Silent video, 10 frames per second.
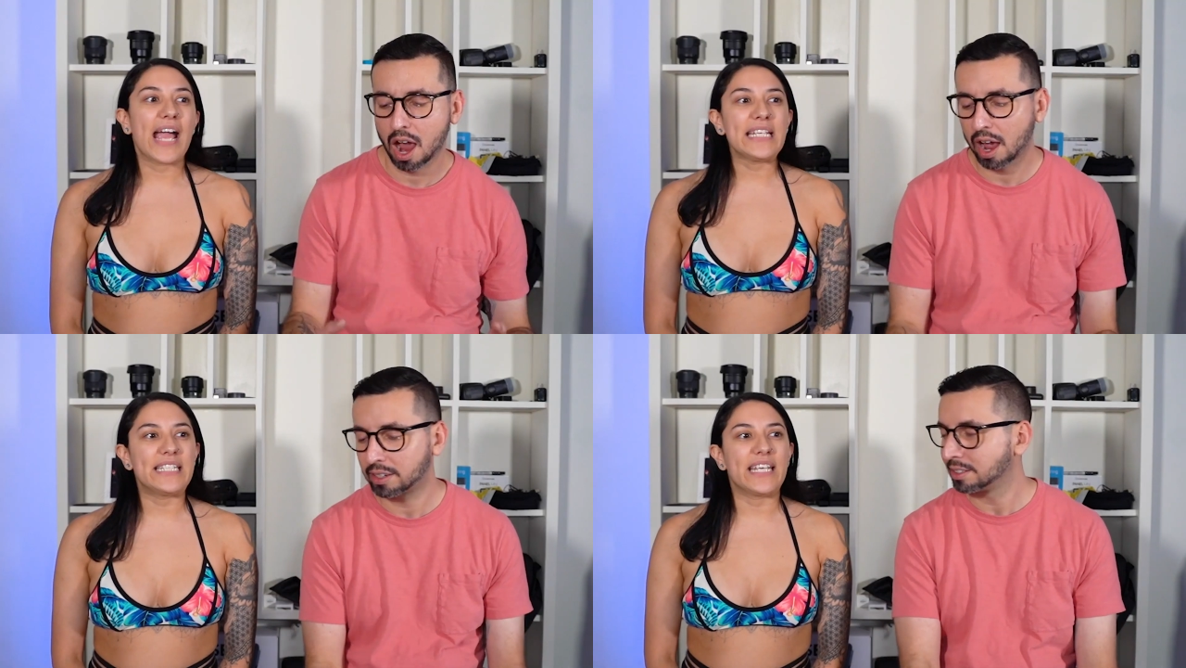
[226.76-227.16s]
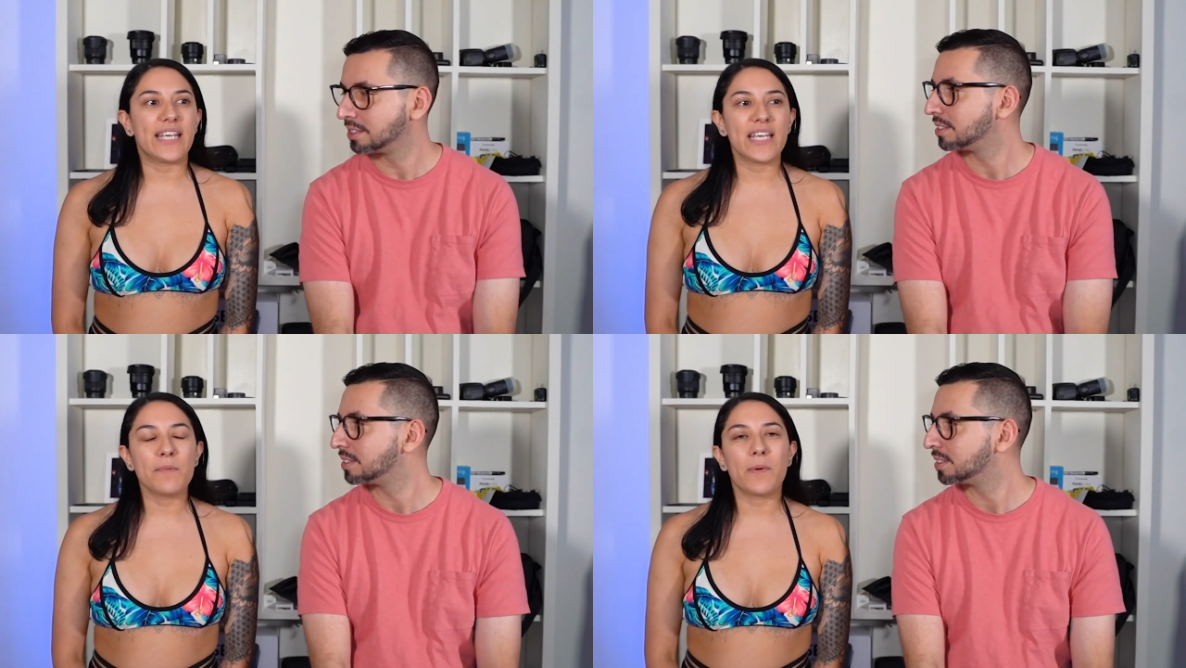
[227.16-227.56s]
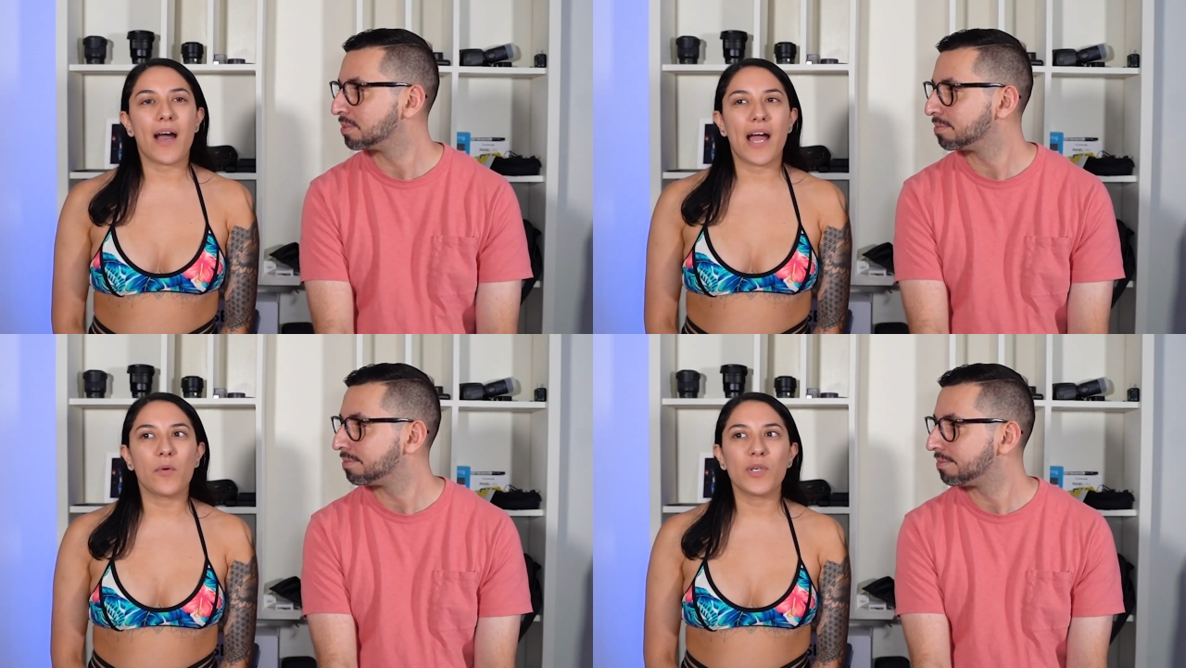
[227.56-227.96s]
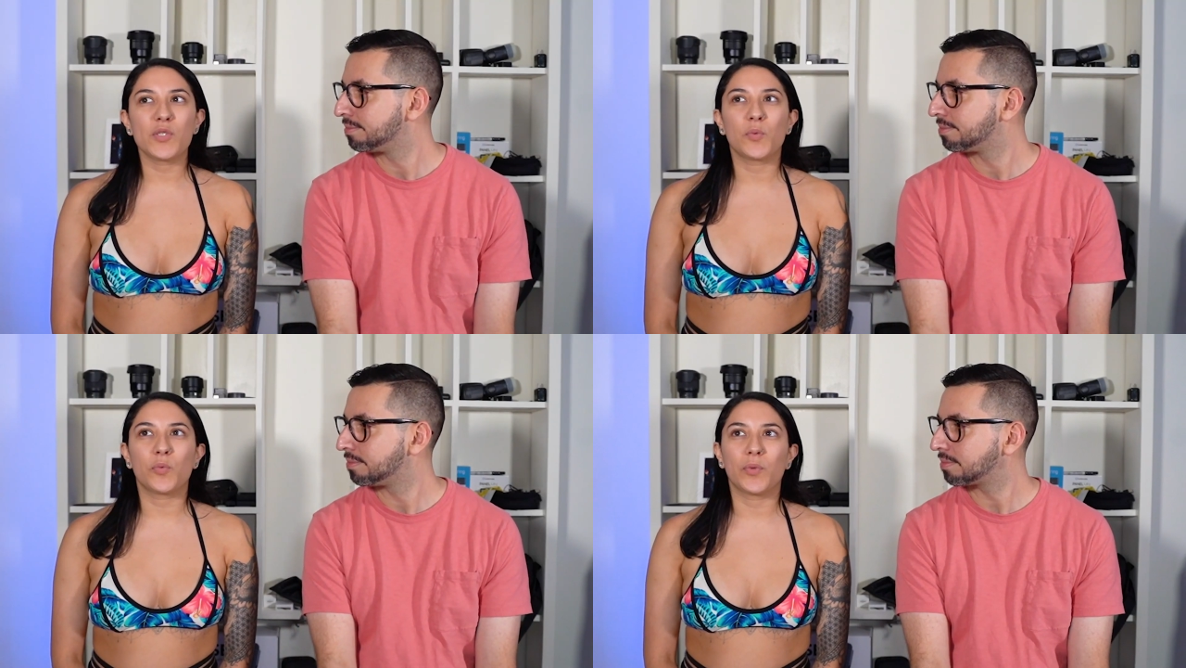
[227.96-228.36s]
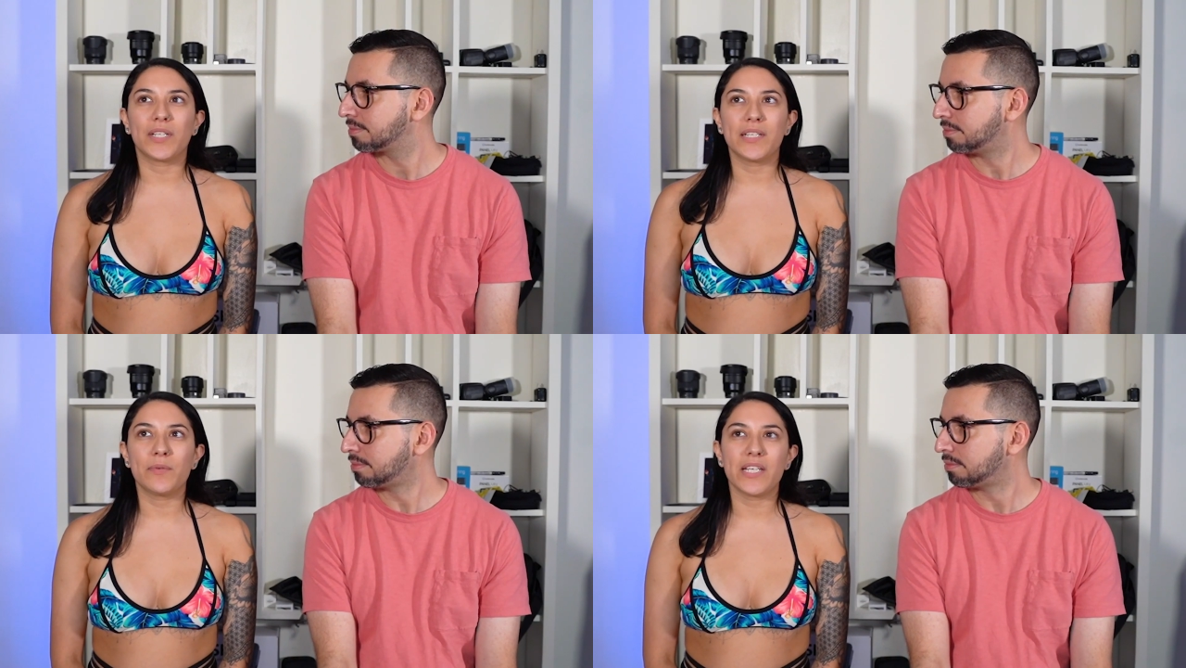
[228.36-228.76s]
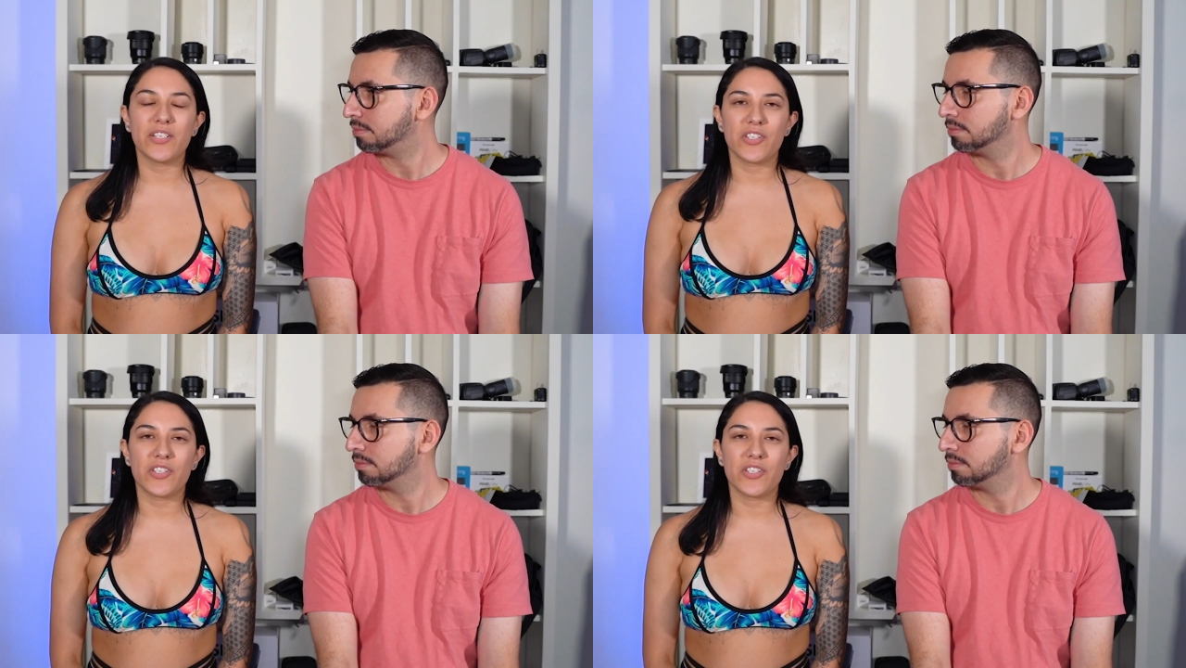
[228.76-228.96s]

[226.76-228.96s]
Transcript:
Speaker 1: I did, but I was really, really